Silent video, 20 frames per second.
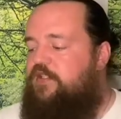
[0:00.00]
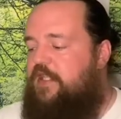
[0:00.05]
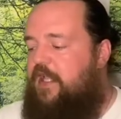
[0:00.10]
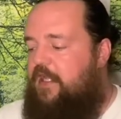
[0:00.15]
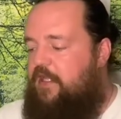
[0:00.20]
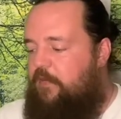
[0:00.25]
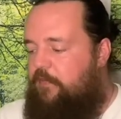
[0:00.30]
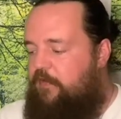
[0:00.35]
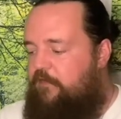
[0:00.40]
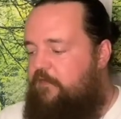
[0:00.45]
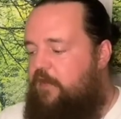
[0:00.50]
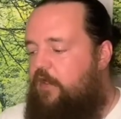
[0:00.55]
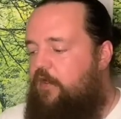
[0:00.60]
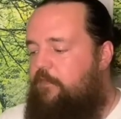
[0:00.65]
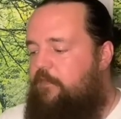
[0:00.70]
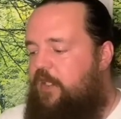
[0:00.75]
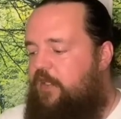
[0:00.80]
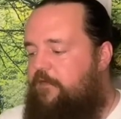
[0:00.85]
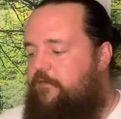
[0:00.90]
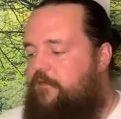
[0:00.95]
that could be very
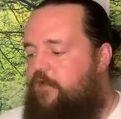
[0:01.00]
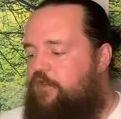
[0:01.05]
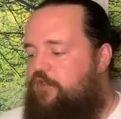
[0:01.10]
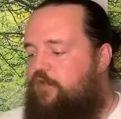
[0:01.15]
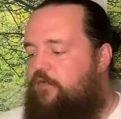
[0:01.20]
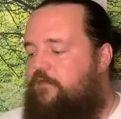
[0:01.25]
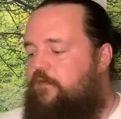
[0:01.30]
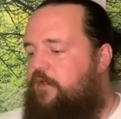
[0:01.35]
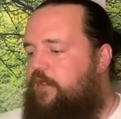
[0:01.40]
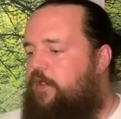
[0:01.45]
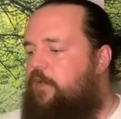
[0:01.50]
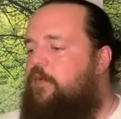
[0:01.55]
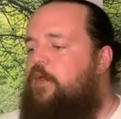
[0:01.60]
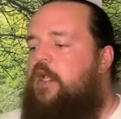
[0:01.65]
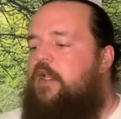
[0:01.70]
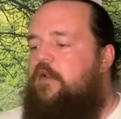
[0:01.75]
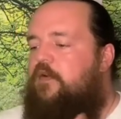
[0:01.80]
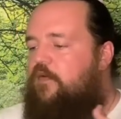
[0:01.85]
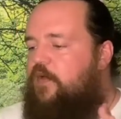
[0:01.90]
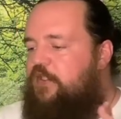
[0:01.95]
beneficial for you.
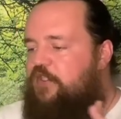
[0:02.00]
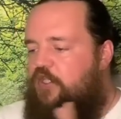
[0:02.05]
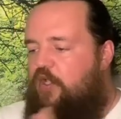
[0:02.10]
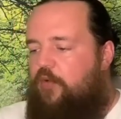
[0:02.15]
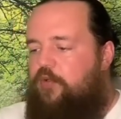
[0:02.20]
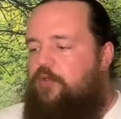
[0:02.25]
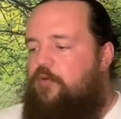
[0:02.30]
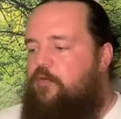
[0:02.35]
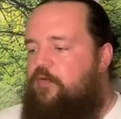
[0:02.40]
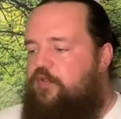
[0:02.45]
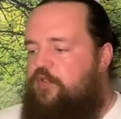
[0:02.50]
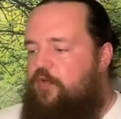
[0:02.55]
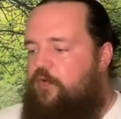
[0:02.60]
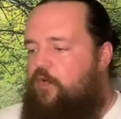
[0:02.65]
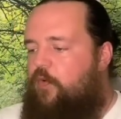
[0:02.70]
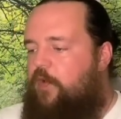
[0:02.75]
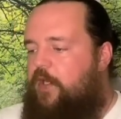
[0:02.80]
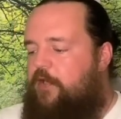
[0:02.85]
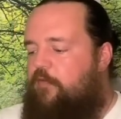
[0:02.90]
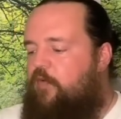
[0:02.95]
Let's go through and do a
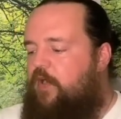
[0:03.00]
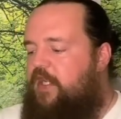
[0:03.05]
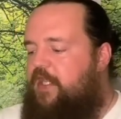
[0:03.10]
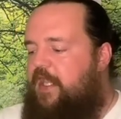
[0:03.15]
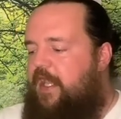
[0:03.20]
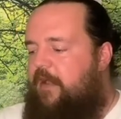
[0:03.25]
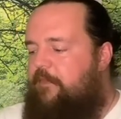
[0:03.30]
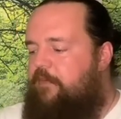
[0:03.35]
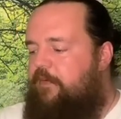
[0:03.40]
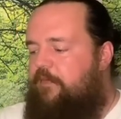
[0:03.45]
quick recap.